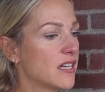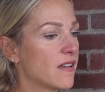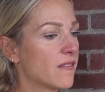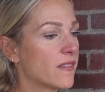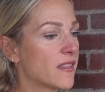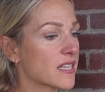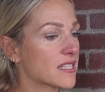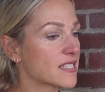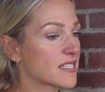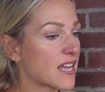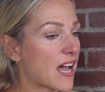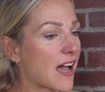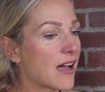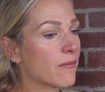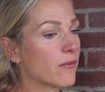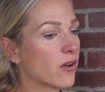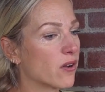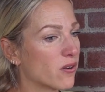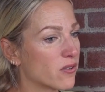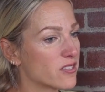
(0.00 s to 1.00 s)
this time
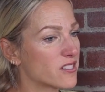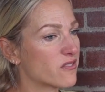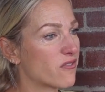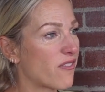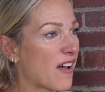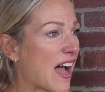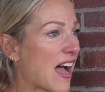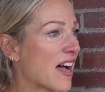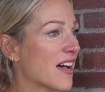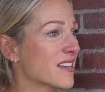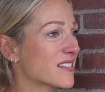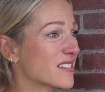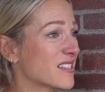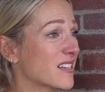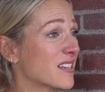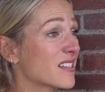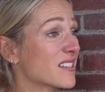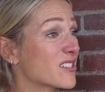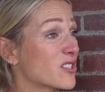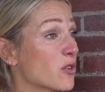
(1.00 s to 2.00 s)
goes fast and
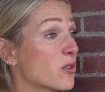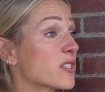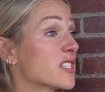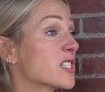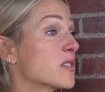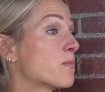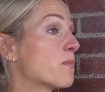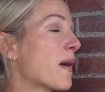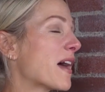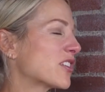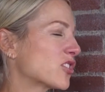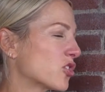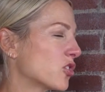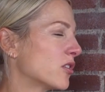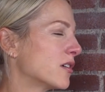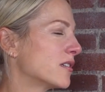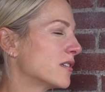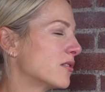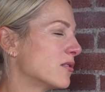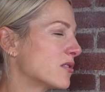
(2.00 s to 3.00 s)
it's so special
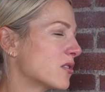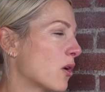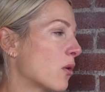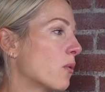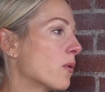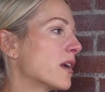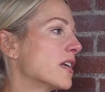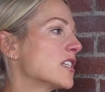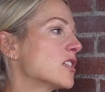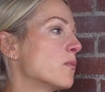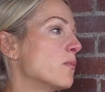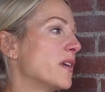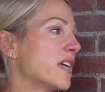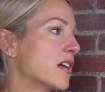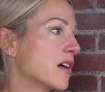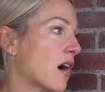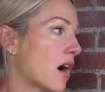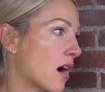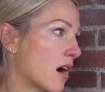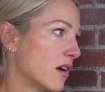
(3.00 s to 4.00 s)
and you don't want it to be
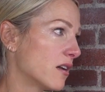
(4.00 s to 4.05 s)
gone,